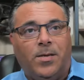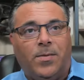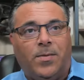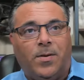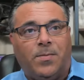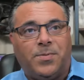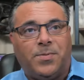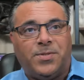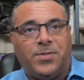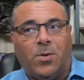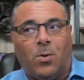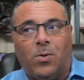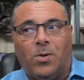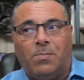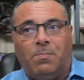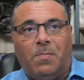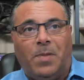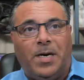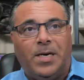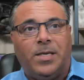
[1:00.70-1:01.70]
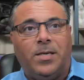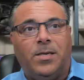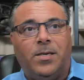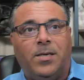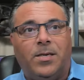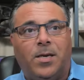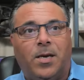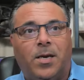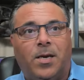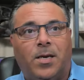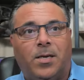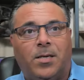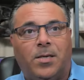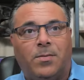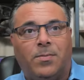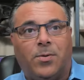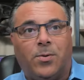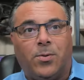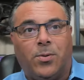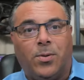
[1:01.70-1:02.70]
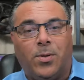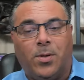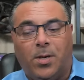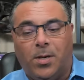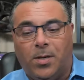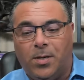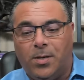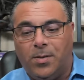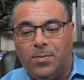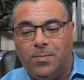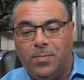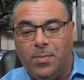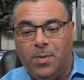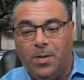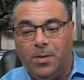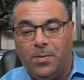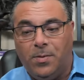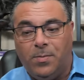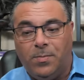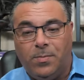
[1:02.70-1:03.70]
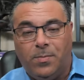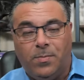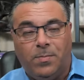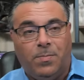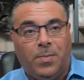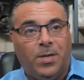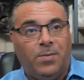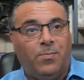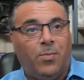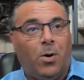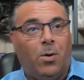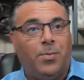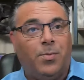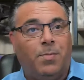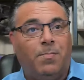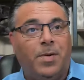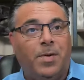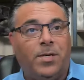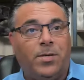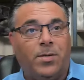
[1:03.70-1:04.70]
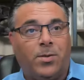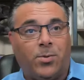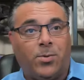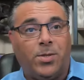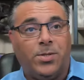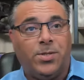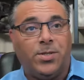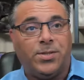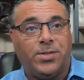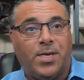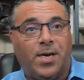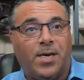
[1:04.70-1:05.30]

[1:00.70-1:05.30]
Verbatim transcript: that have stolen money and have uh, been involved in many egregious